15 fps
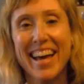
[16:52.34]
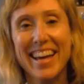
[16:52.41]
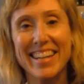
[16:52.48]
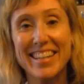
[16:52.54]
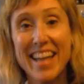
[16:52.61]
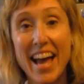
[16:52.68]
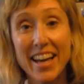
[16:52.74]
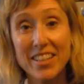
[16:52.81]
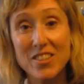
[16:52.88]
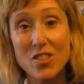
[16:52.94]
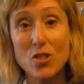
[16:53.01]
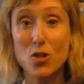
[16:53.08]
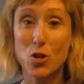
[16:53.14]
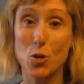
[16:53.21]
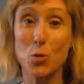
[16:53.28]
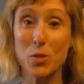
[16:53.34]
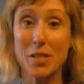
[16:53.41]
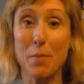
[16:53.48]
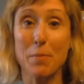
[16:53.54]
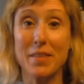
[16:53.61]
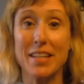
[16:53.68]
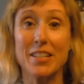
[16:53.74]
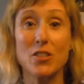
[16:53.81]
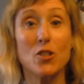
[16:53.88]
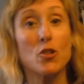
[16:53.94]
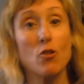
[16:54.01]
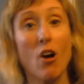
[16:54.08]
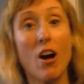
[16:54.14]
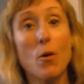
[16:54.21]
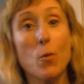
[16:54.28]
Next, choose something to
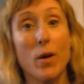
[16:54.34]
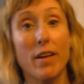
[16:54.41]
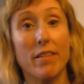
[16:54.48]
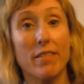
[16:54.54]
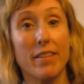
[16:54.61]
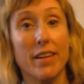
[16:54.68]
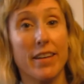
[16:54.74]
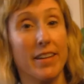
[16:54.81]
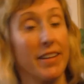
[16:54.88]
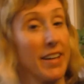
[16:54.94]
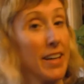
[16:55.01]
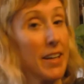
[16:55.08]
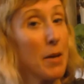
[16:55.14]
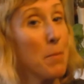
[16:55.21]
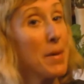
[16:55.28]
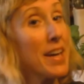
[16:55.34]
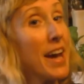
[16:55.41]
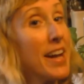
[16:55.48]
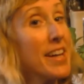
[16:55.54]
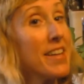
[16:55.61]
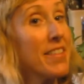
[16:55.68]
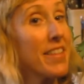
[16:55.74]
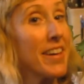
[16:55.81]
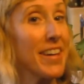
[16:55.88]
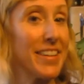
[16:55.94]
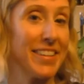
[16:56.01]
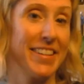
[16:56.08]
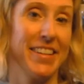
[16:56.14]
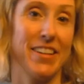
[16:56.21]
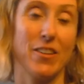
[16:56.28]
draw with. It can be anything.
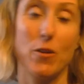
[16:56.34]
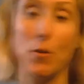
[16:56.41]
Could